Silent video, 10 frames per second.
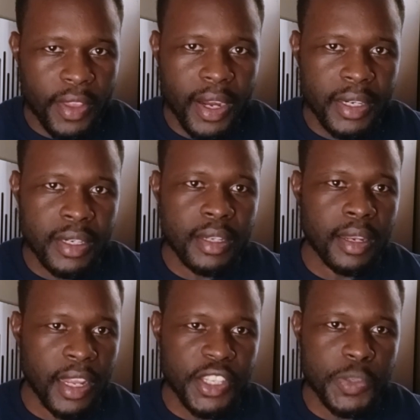the other hand,
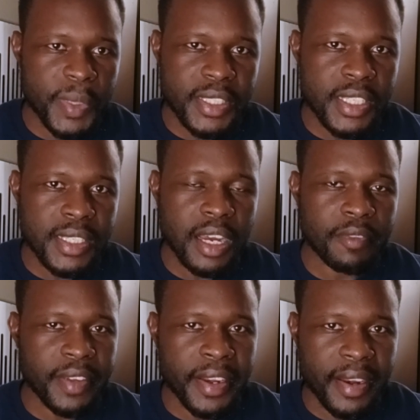large spaces
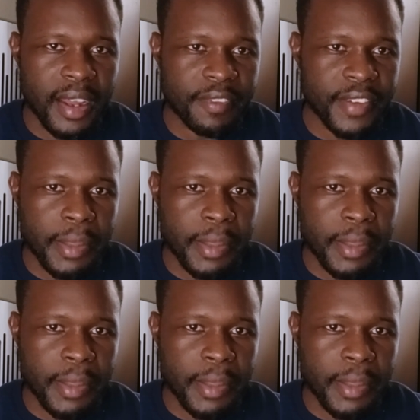have enough